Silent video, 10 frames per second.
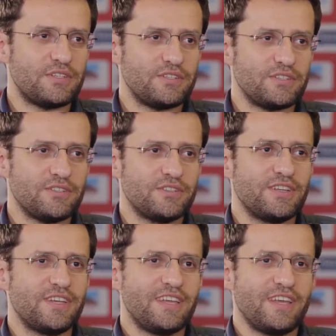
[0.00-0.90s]
year
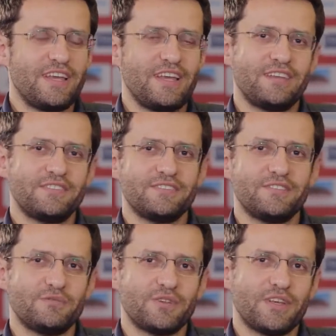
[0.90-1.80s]
and
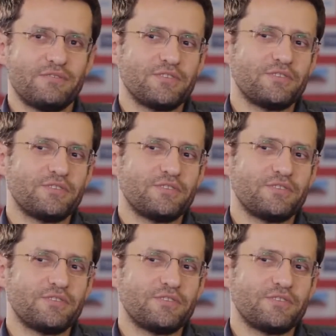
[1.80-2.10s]
you want to have a